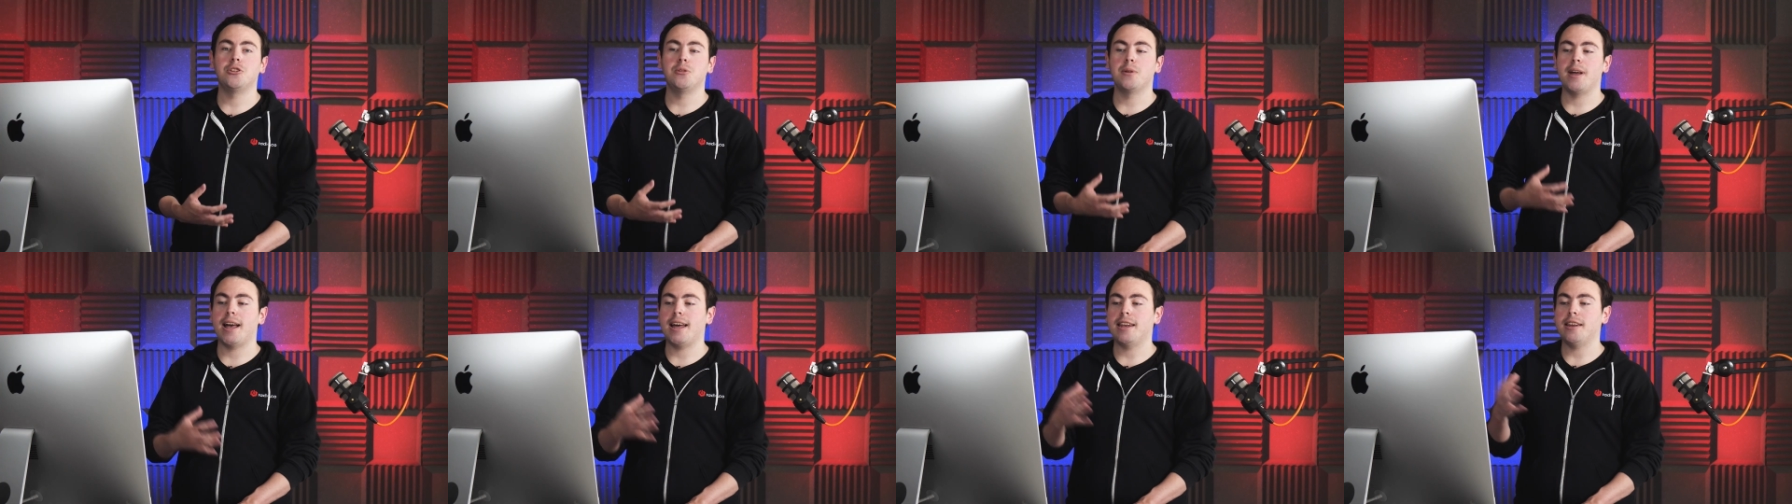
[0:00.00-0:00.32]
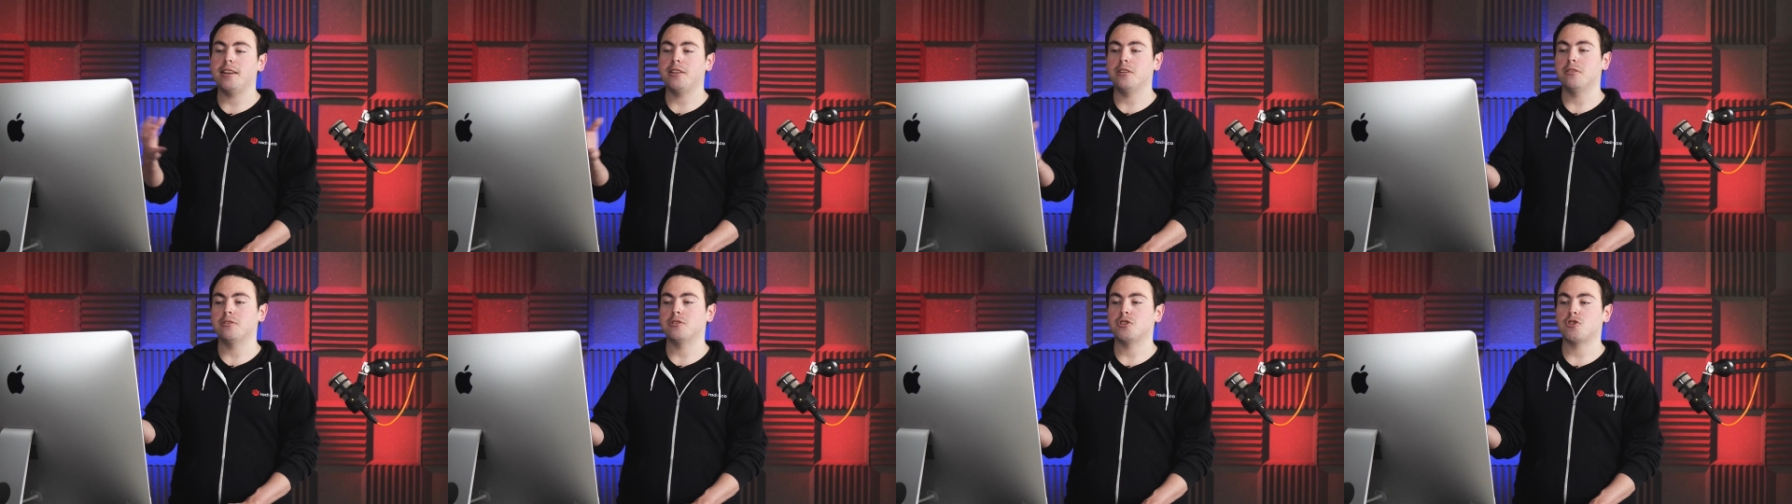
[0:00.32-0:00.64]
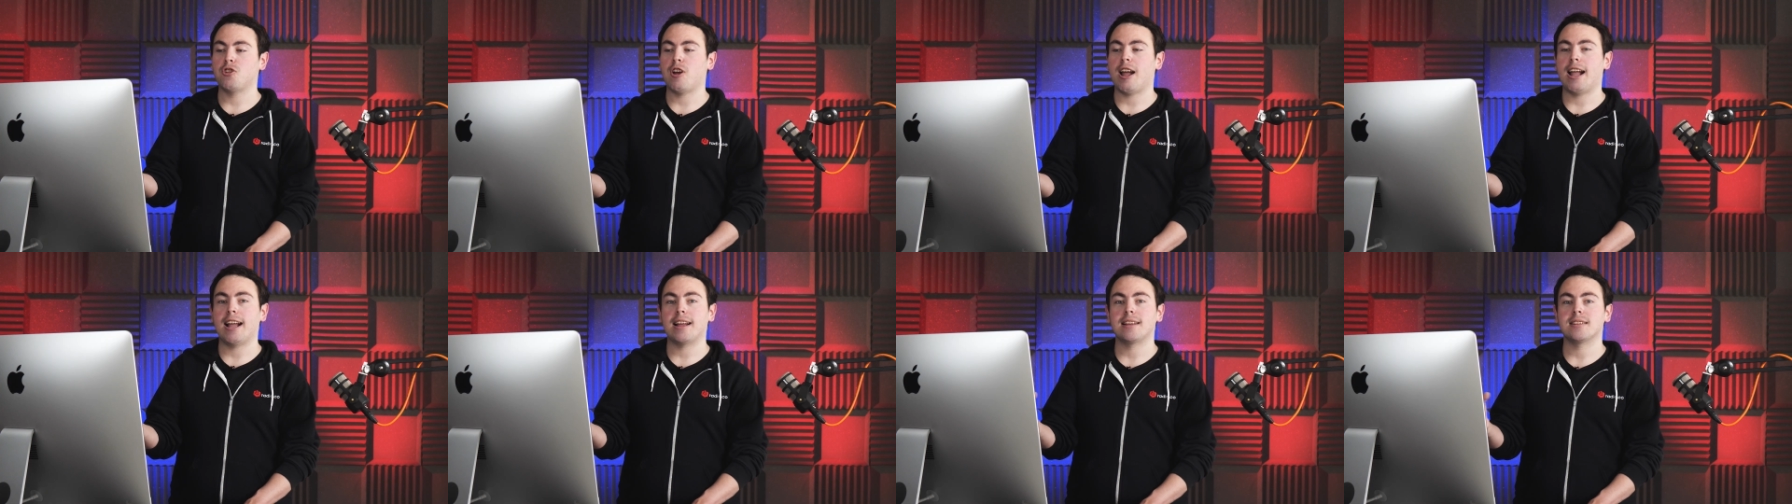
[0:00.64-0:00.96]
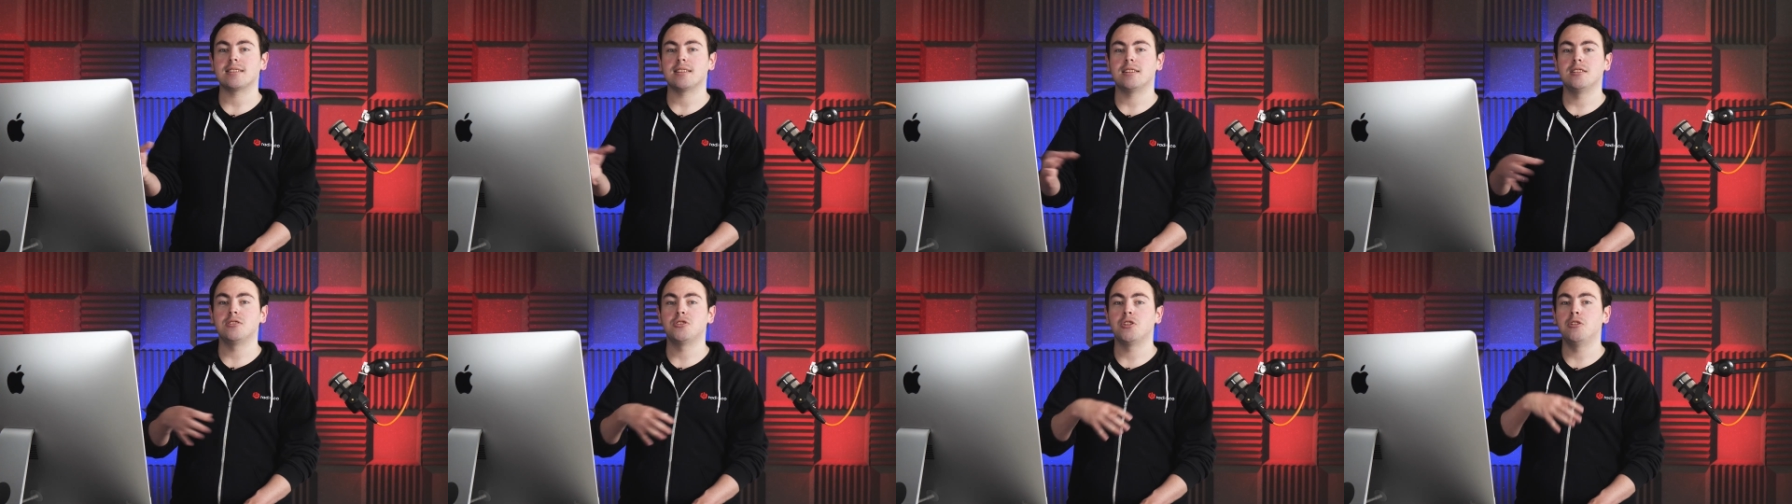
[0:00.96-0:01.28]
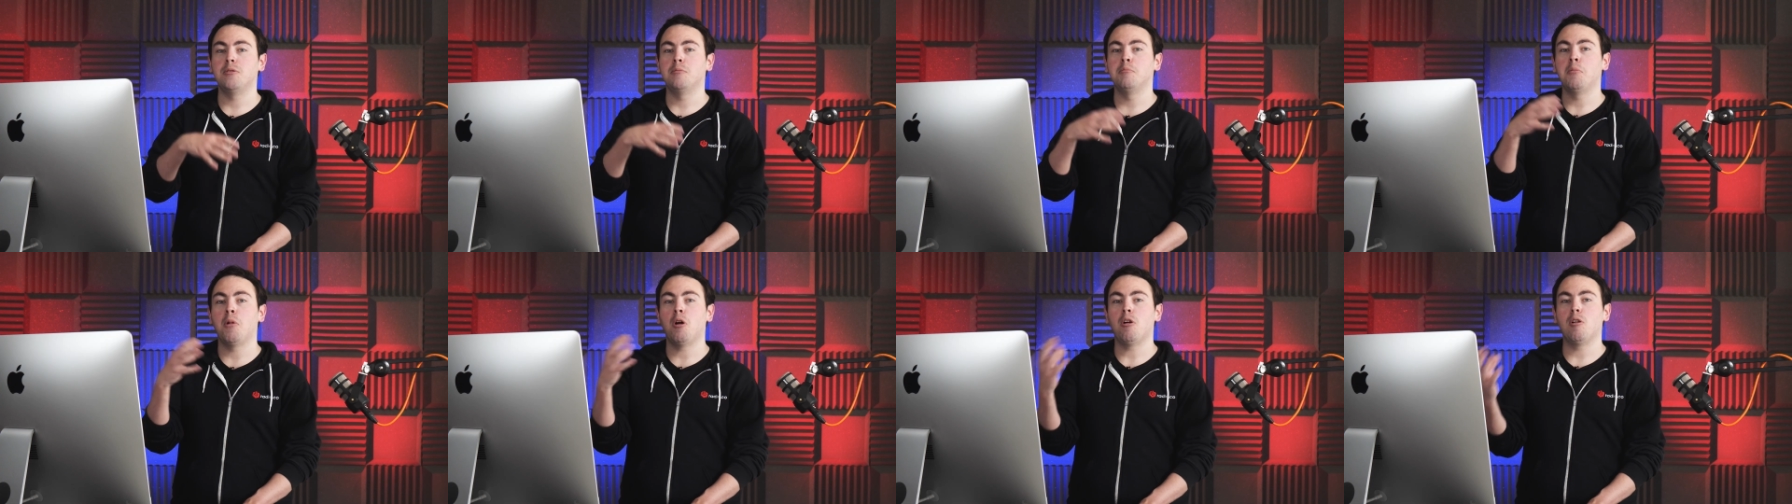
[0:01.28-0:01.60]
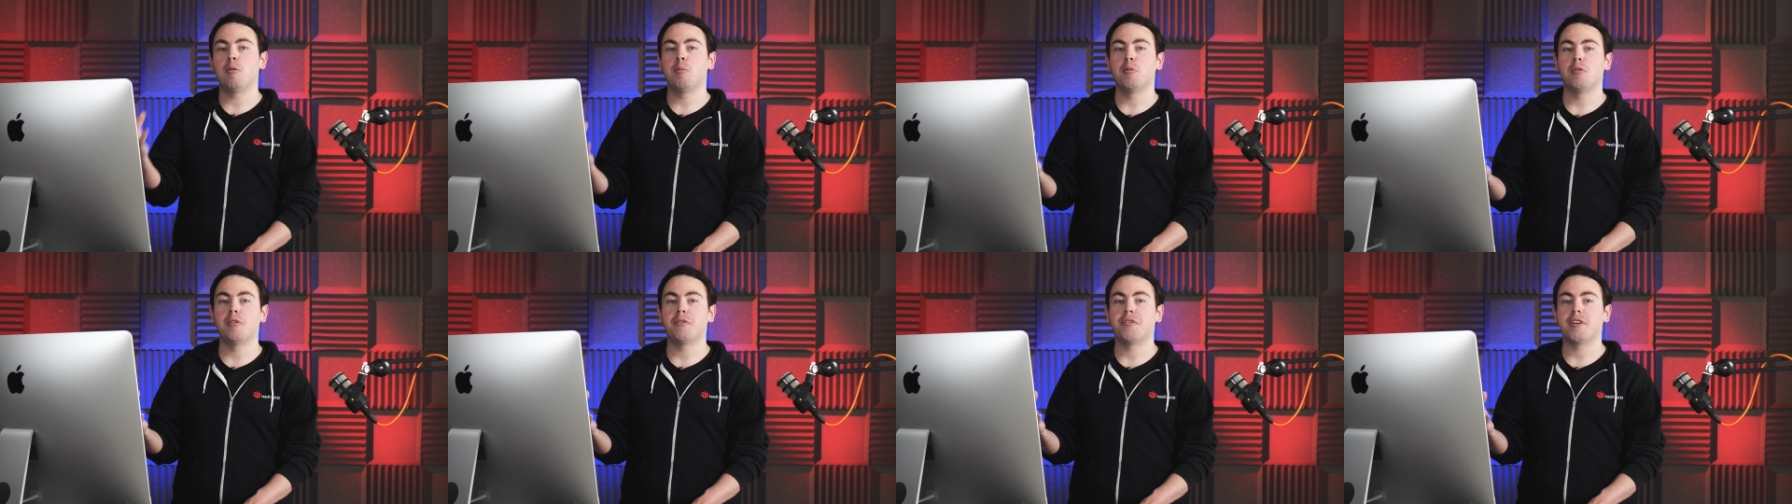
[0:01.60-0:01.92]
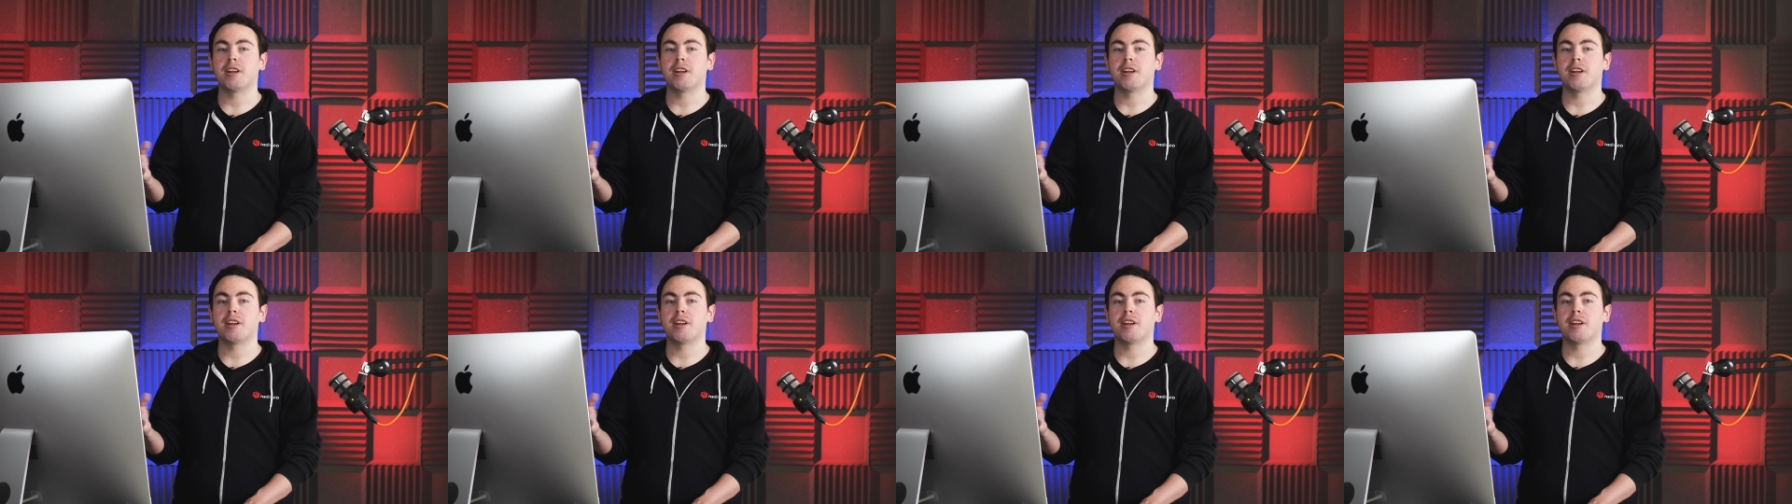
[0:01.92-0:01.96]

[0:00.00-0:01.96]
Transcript: you edit your tracks and do multiple